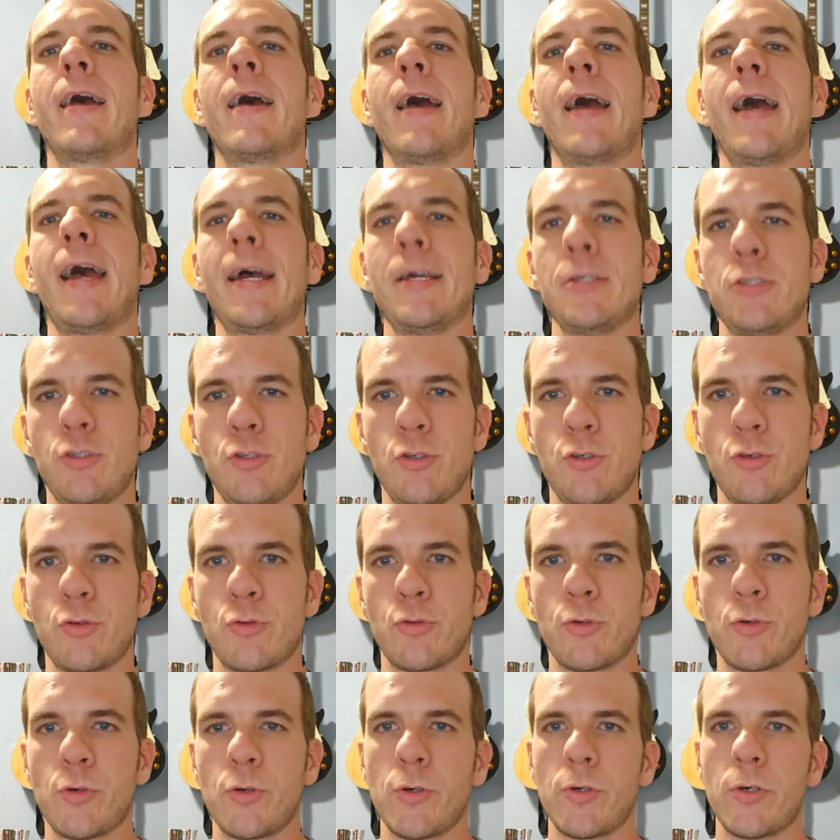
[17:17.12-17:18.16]
As
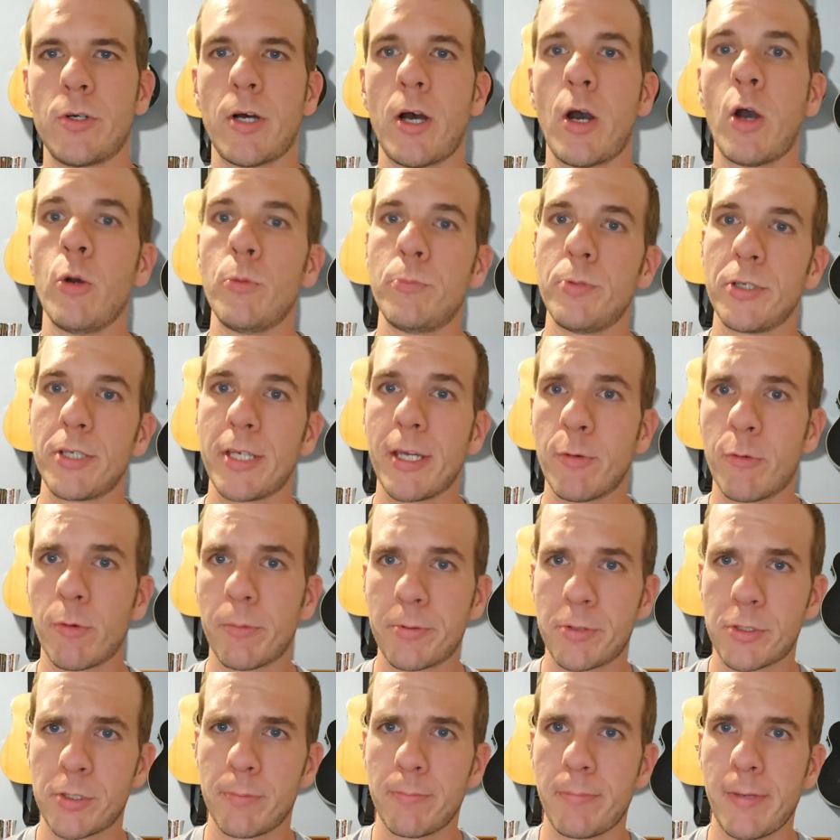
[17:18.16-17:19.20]
usual, I hope you get
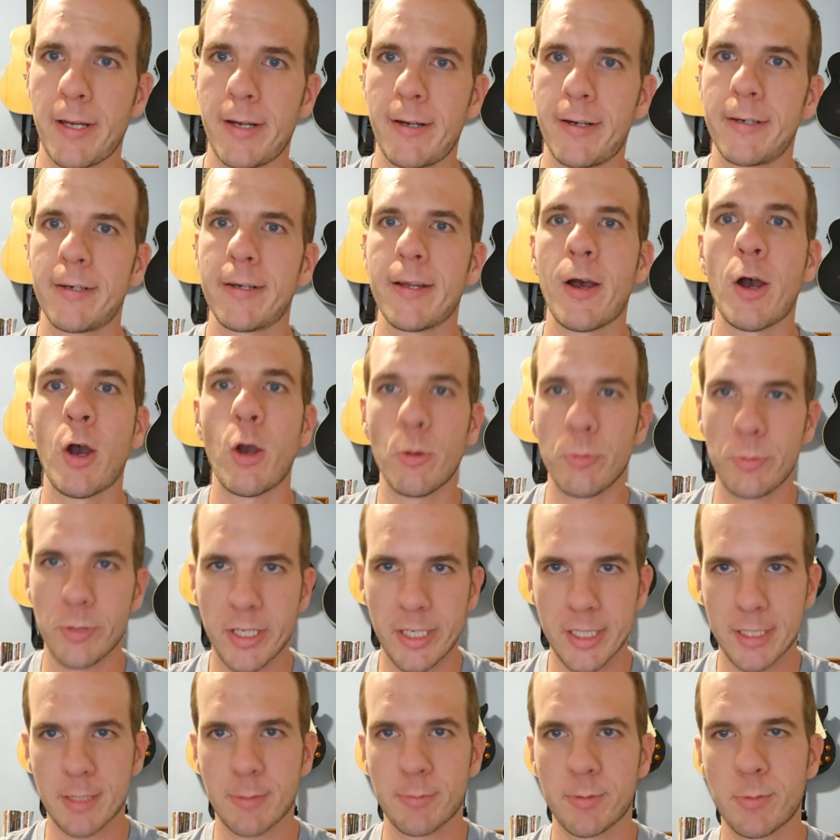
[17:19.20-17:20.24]
1% better. I hope you
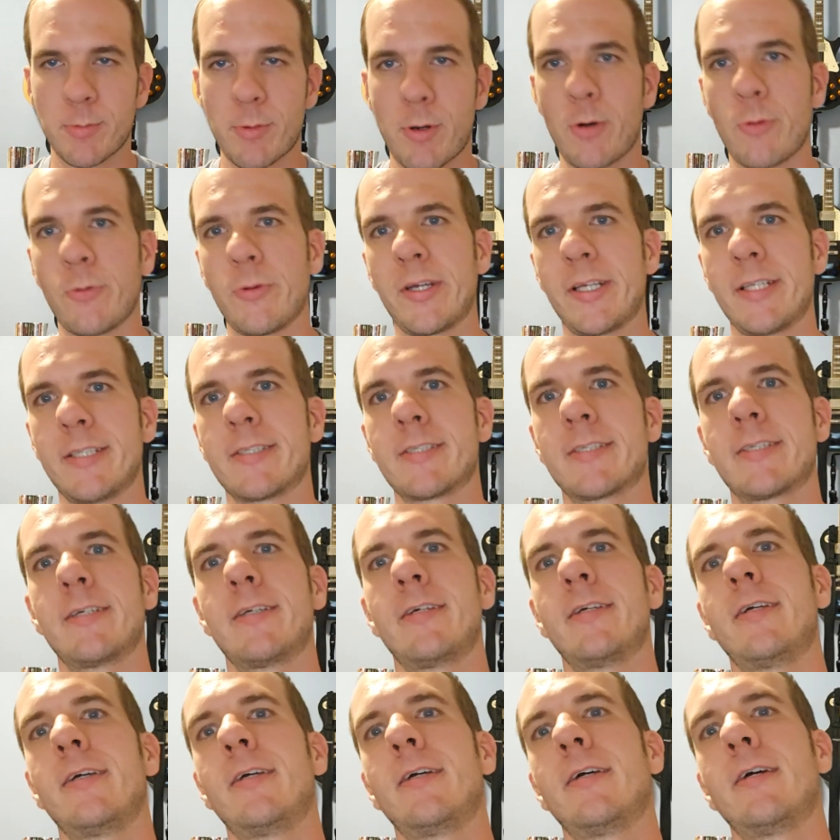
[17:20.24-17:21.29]
get some small wins.
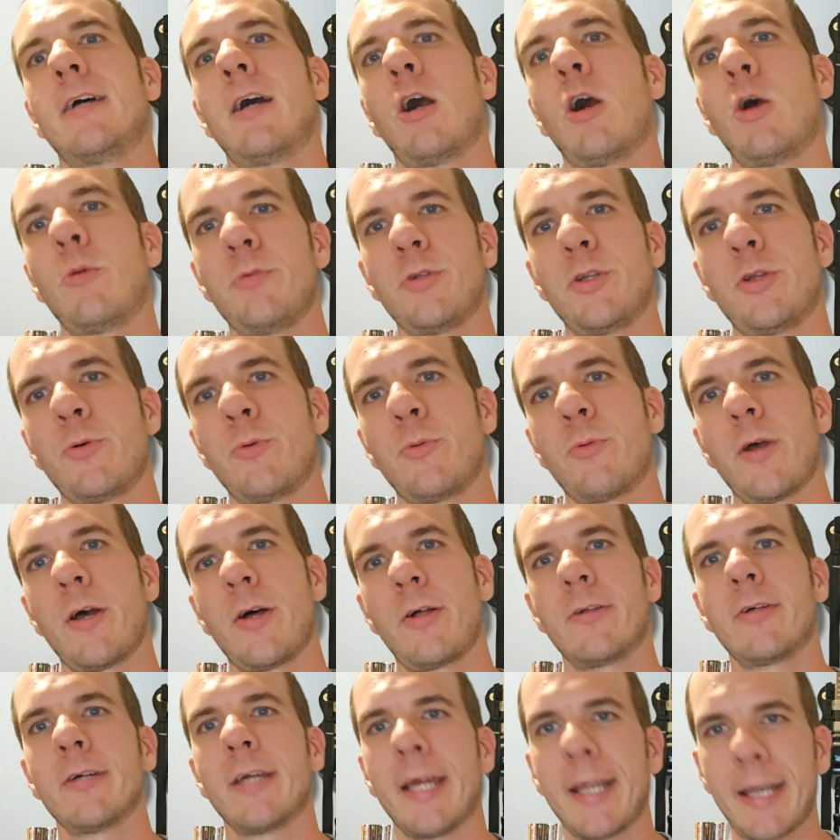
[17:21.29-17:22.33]
I hope you're doing
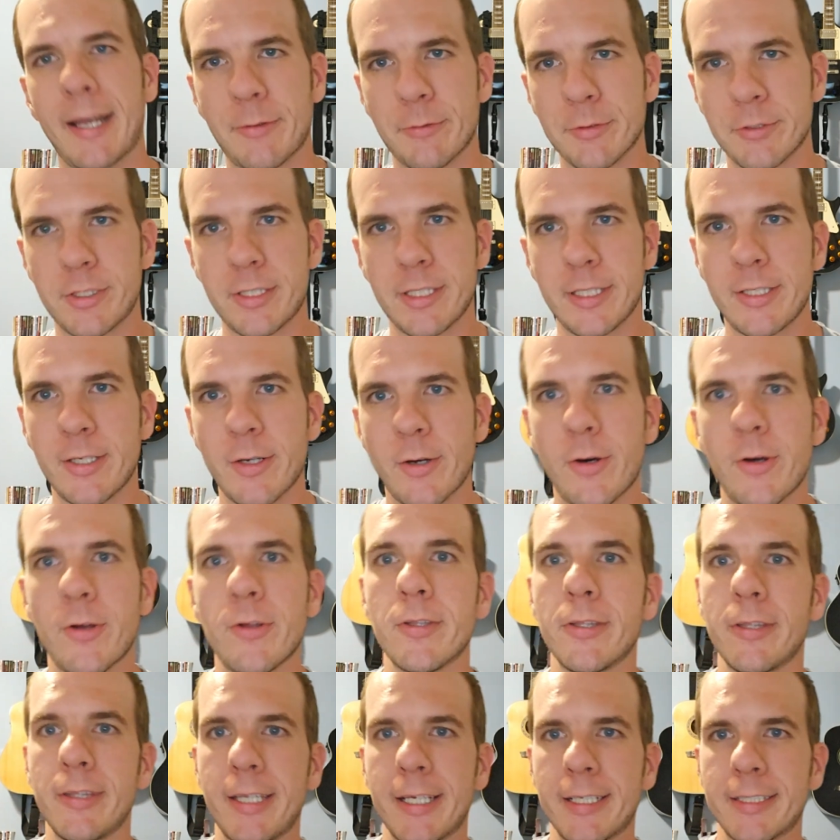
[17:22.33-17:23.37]
well, and I will see
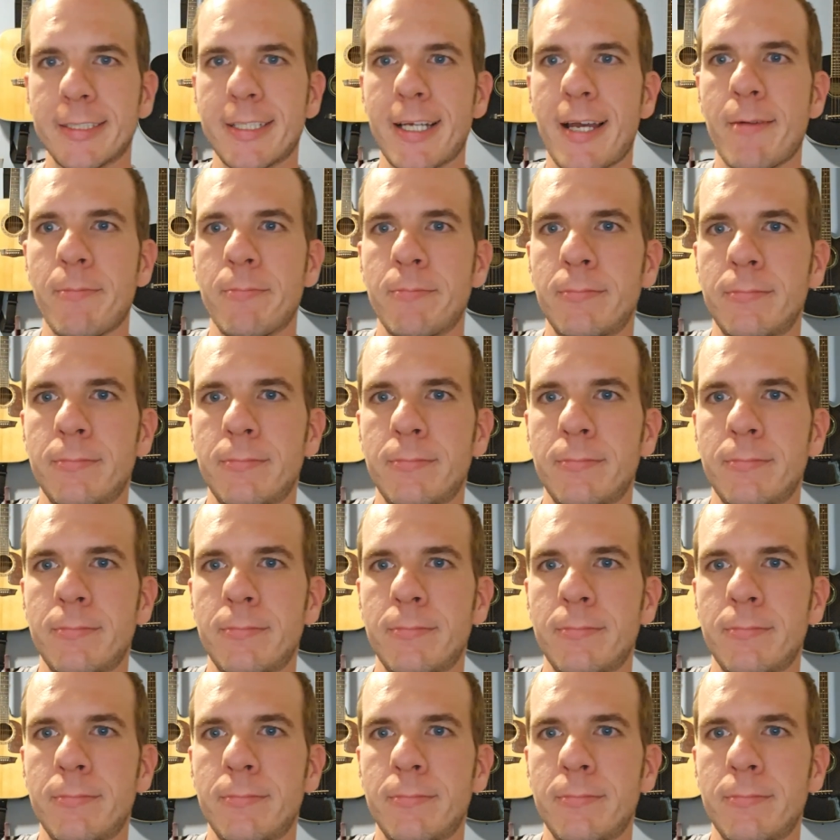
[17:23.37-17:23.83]
y'all next time.